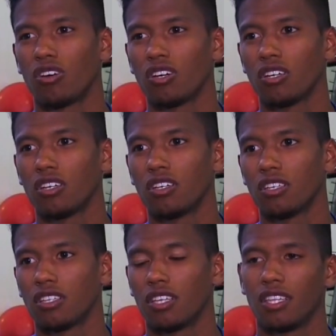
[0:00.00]
year old
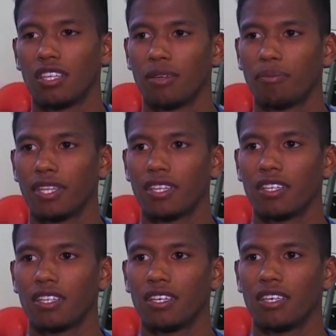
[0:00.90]
recently
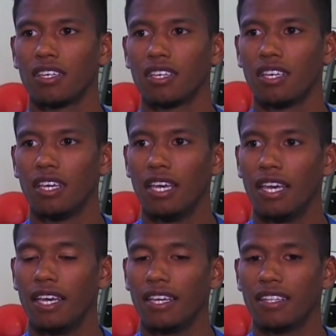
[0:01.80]
received his clearance
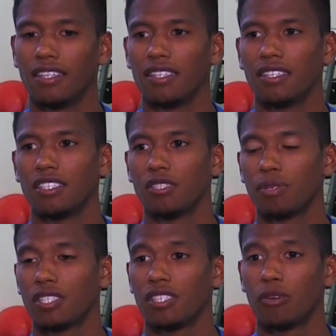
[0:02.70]
from the Urban
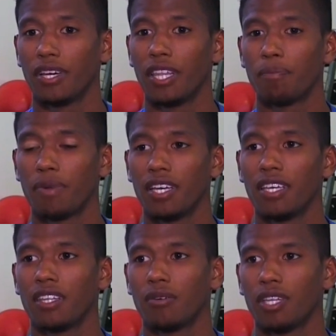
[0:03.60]
Warriors after
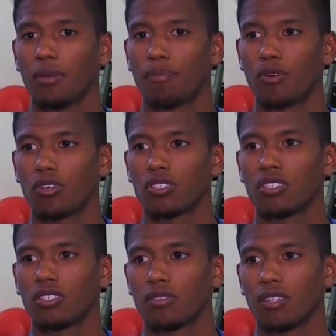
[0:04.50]
a clause in his
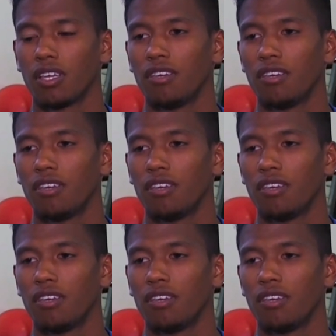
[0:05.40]
contract